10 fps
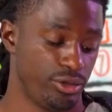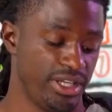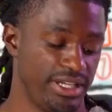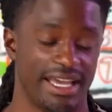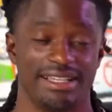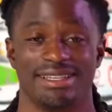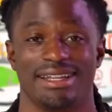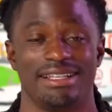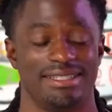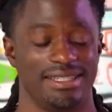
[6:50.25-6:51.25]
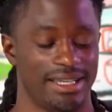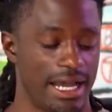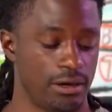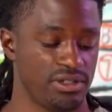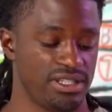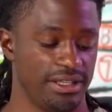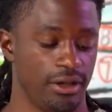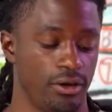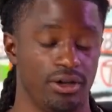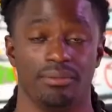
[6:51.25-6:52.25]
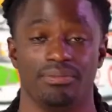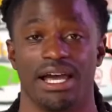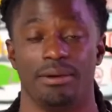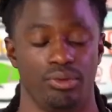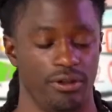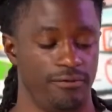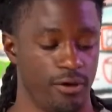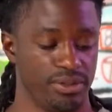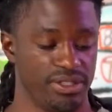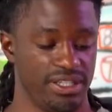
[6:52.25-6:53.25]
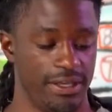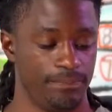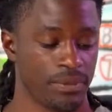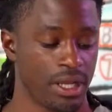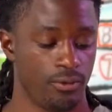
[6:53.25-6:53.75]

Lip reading: 3 days and 19 hours to go up 9.4%.